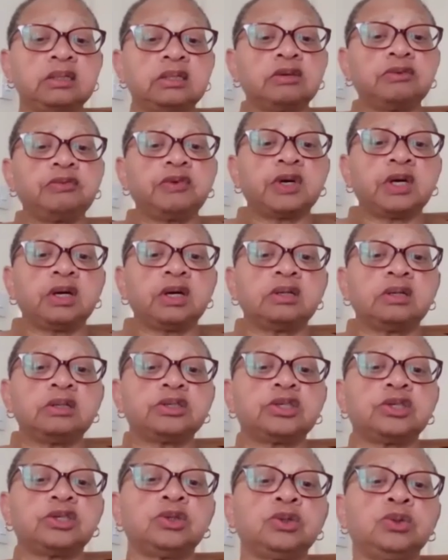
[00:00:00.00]
difficult
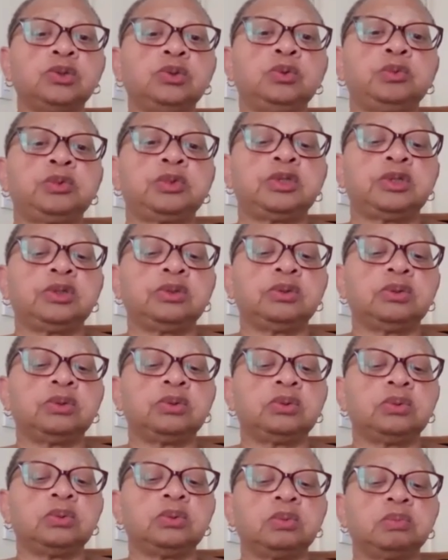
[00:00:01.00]

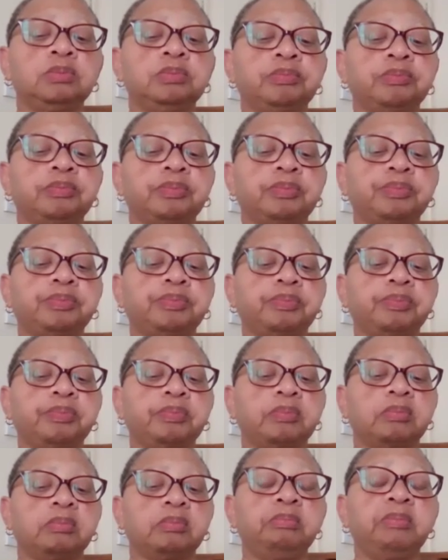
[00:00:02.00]
to
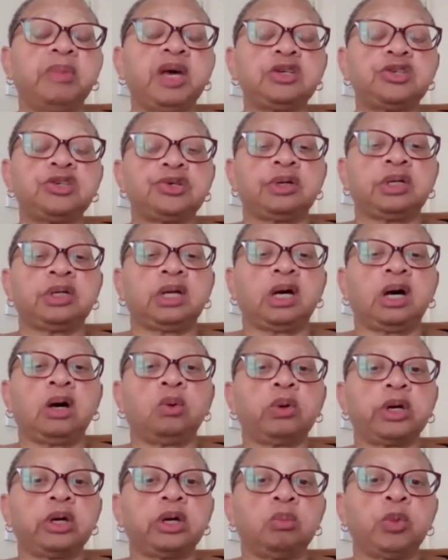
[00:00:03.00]
measure an
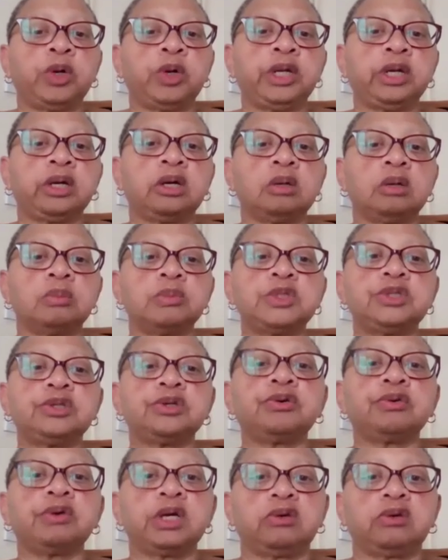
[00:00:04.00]
outcome when it comes to
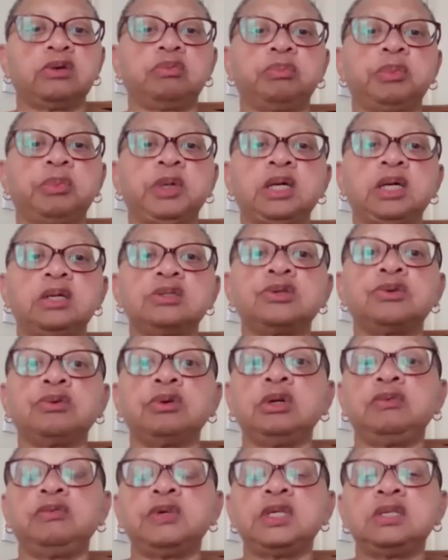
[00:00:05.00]
grief, because grief
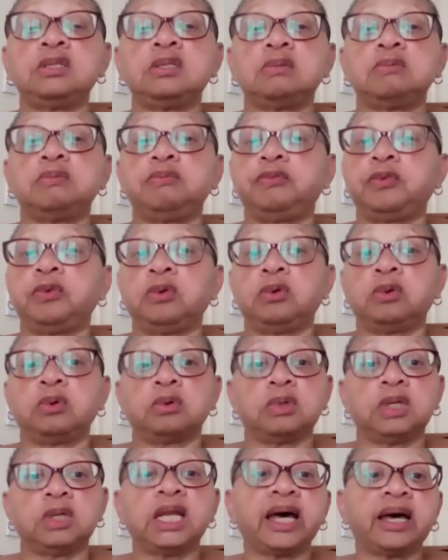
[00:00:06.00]
is for
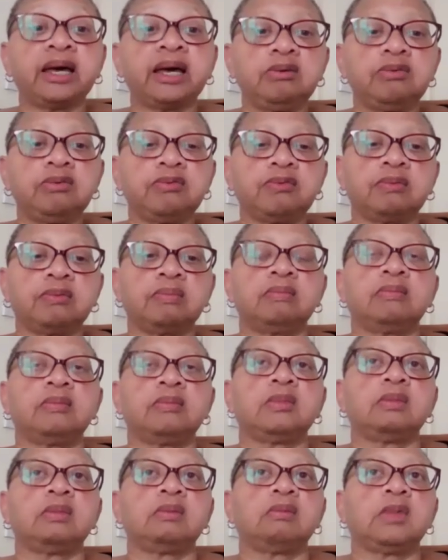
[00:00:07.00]
life
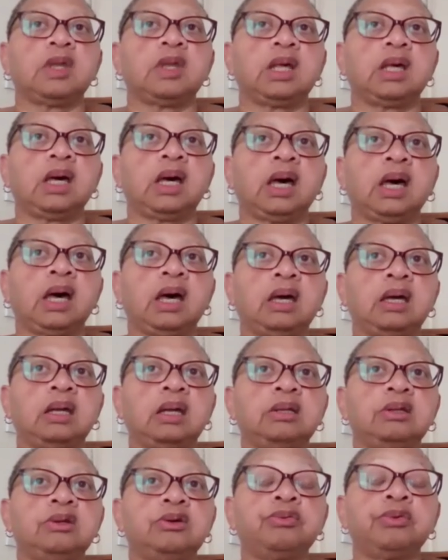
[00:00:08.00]

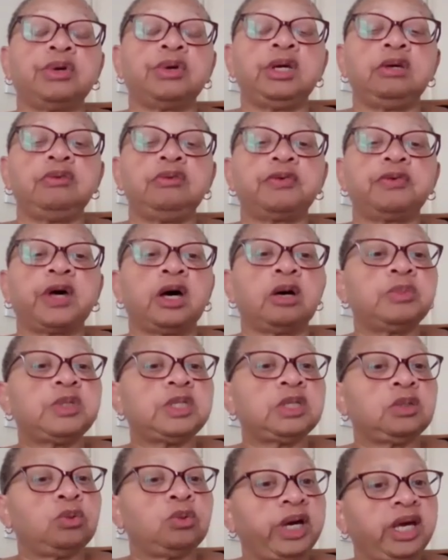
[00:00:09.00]
and grief comes
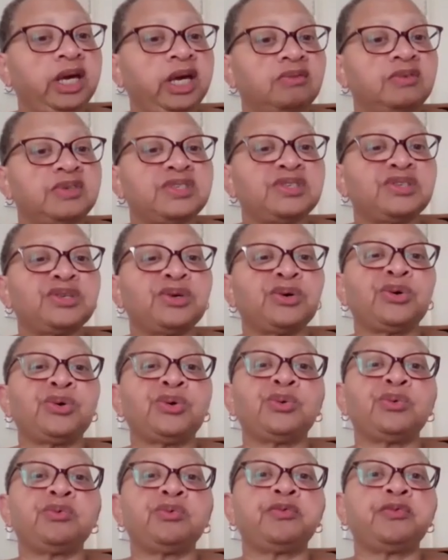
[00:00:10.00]
in waves.
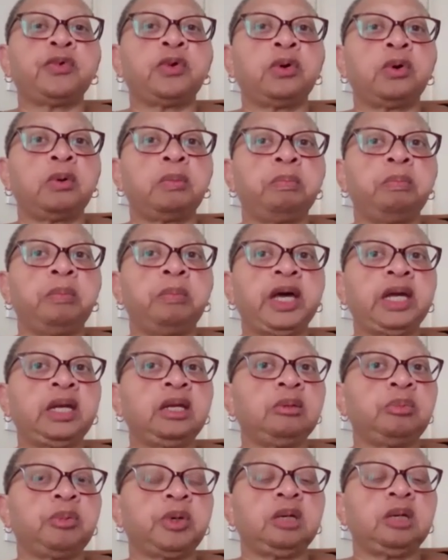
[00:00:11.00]
So for
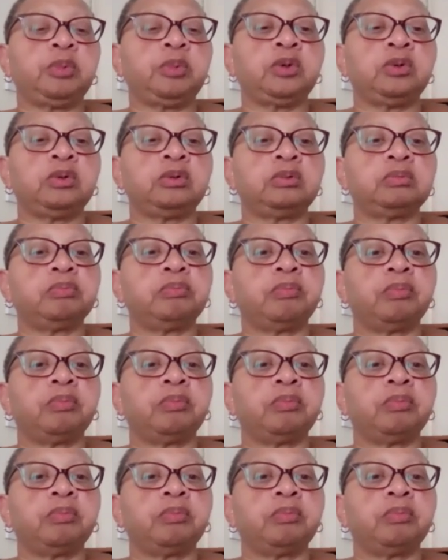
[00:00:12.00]
many people,